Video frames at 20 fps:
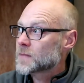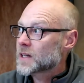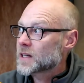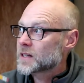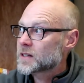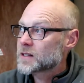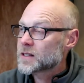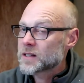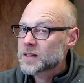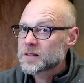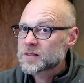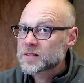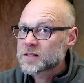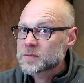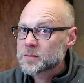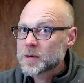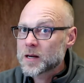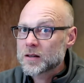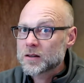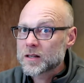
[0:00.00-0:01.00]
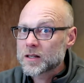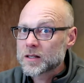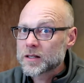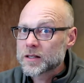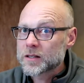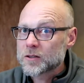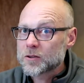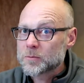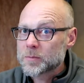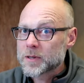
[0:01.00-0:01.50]
It did smell a
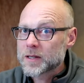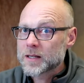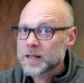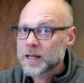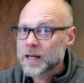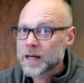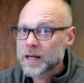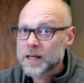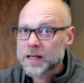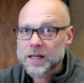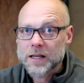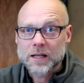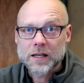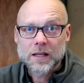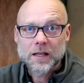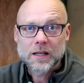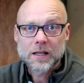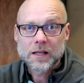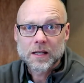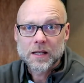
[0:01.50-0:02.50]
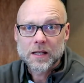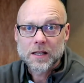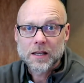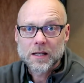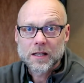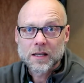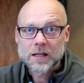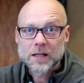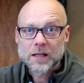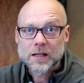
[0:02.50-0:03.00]
little bit like
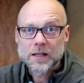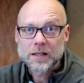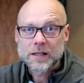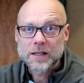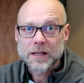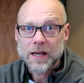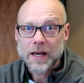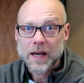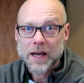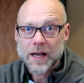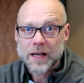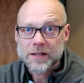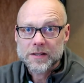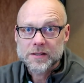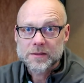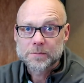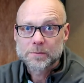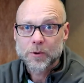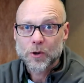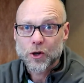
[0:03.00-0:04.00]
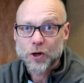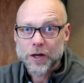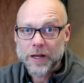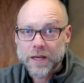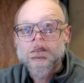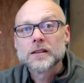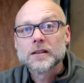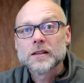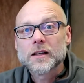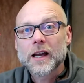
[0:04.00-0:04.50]
gas
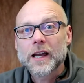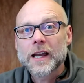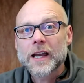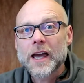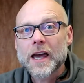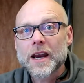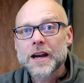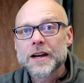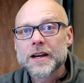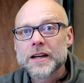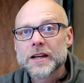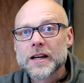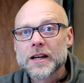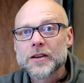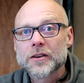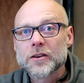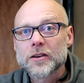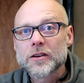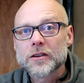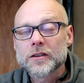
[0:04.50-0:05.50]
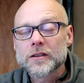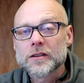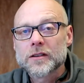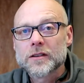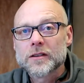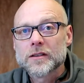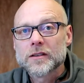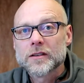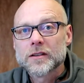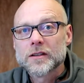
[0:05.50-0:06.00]
burning. I added another
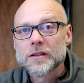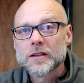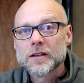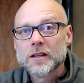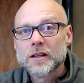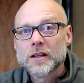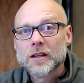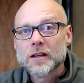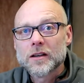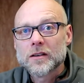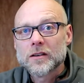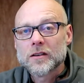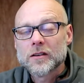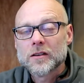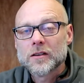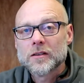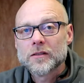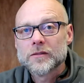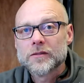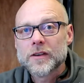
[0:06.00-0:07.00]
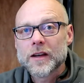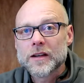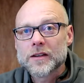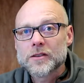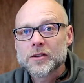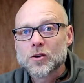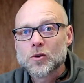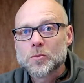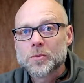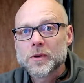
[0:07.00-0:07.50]

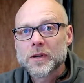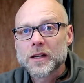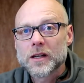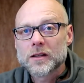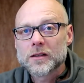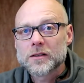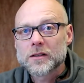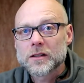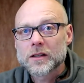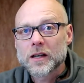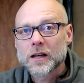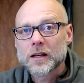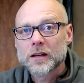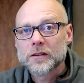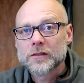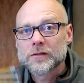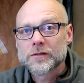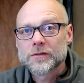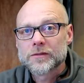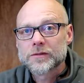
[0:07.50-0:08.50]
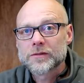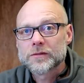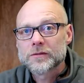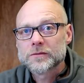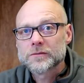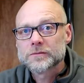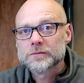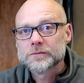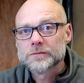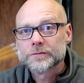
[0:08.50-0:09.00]
vent opening to kind of
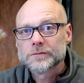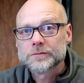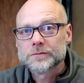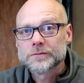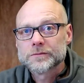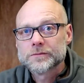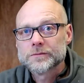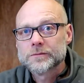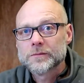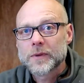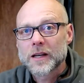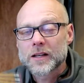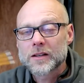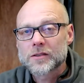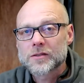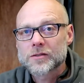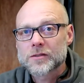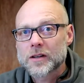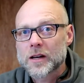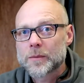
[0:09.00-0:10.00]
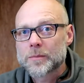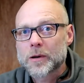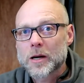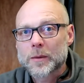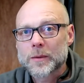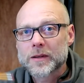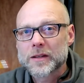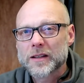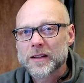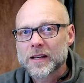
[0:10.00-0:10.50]
make, I
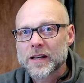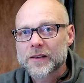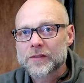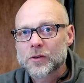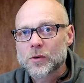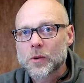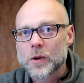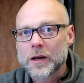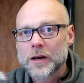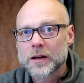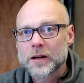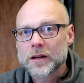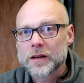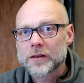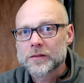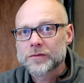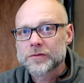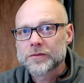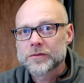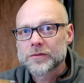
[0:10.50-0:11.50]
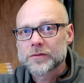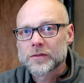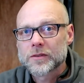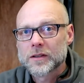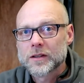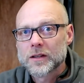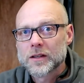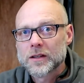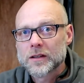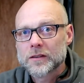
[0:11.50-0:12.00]
probably didn't have quite enough
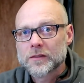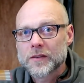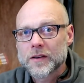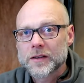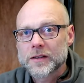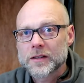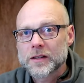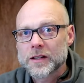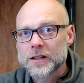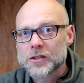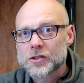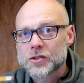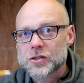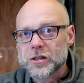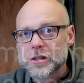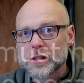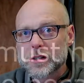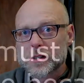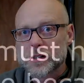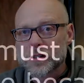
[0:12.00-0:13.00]
ventilation in